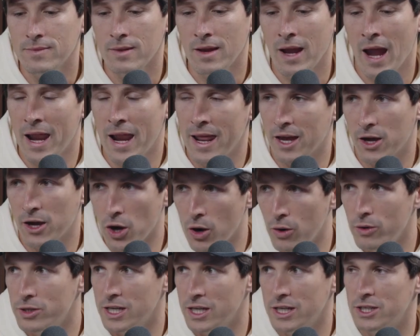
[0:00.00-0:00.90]
And it
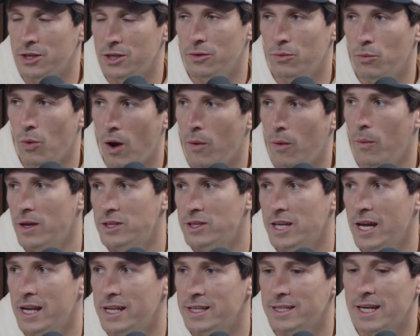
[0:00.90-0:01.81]
goes into what we
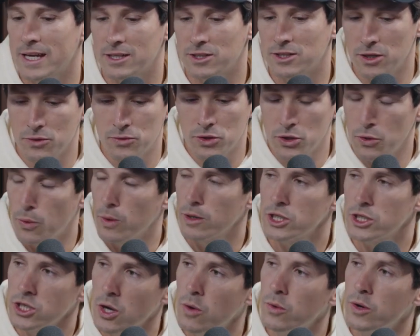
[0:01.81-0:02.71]
said is like, dude, you are
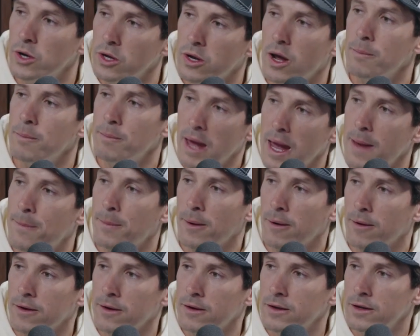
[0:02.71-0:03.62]
so good on
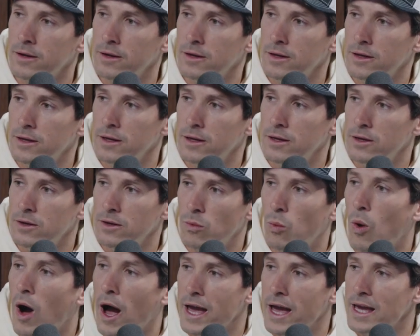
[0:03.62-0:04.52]
paper.
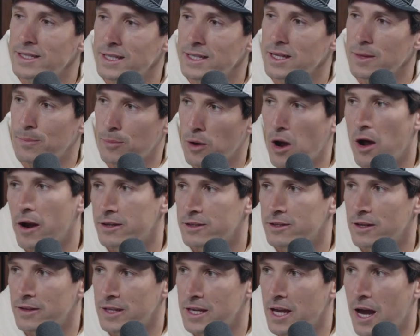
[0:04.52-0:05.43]
Why isn't the
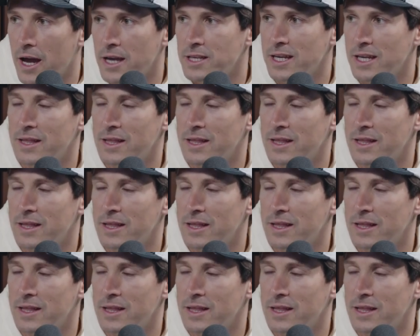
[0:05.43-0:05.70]
product on the ice?